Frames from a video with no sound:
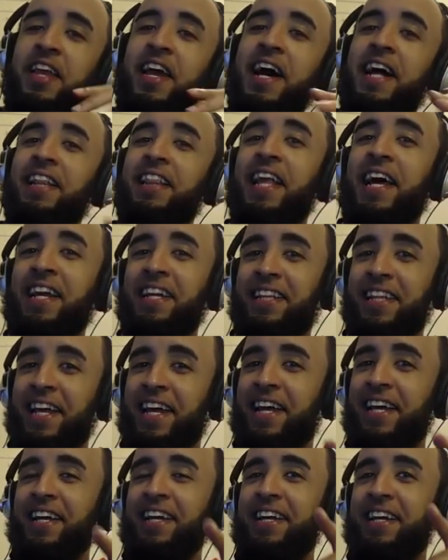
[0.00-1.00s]
I like
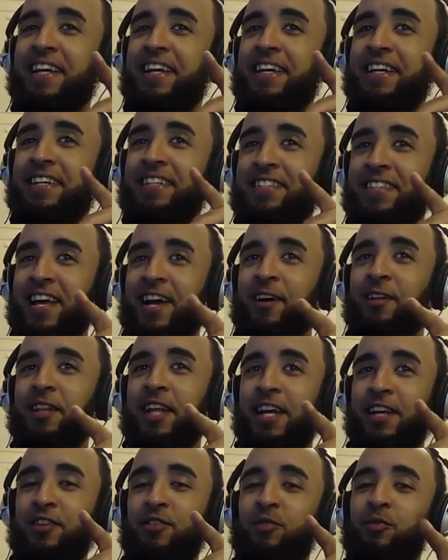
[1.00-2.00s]
that. It sounded
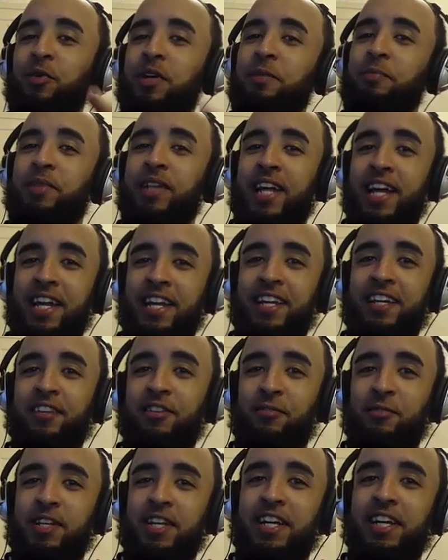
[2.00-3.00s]
like you replayed it,
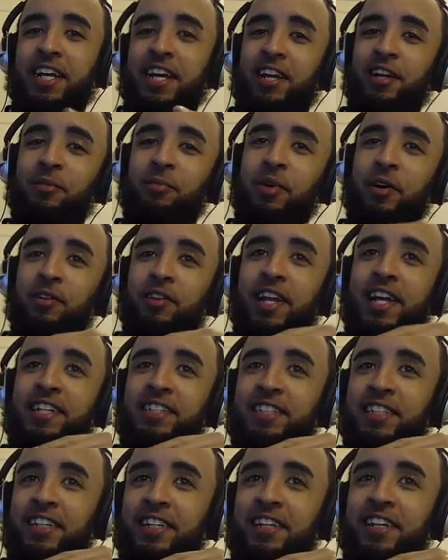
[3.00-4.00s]
you did
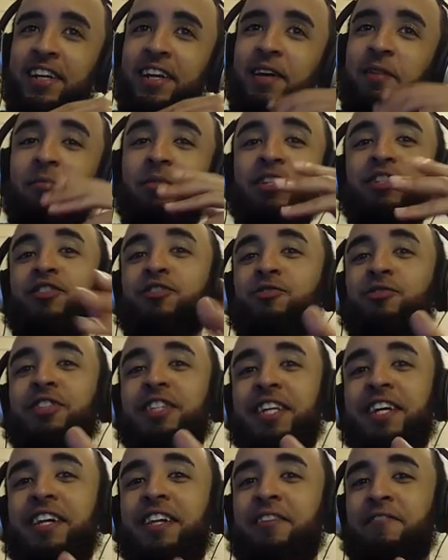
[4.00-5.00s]
interpolation, but you
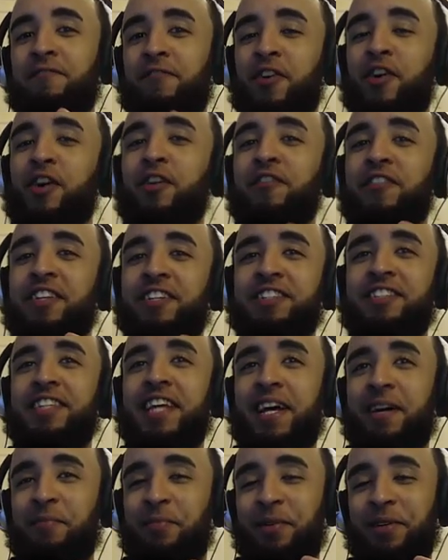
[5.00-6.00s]
still involved the
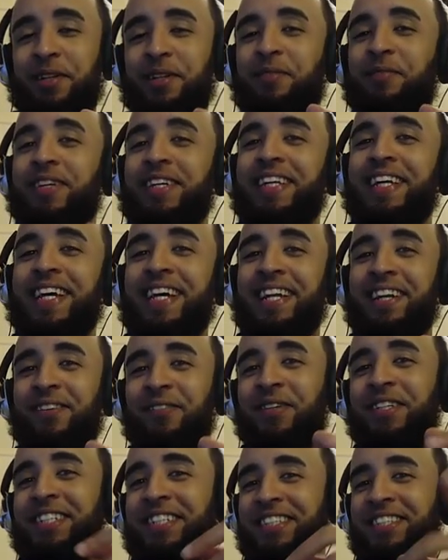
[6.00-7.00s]
sample at the beginning,
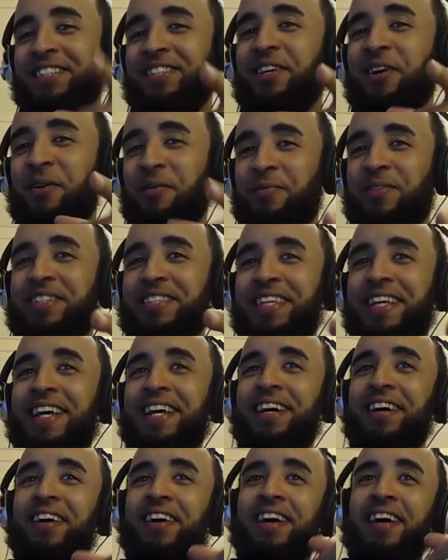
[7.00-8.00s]
which is dope as
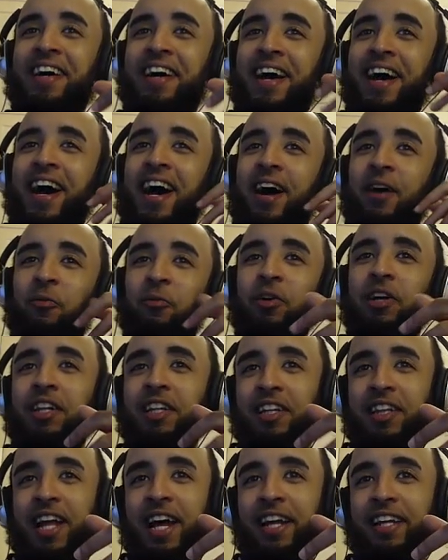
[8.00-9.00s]
hell. I
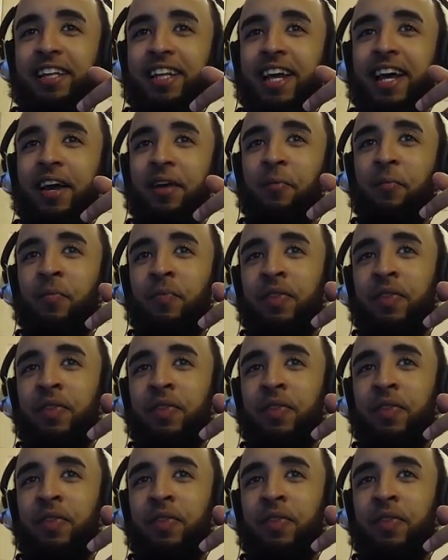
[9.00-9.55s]
really like that.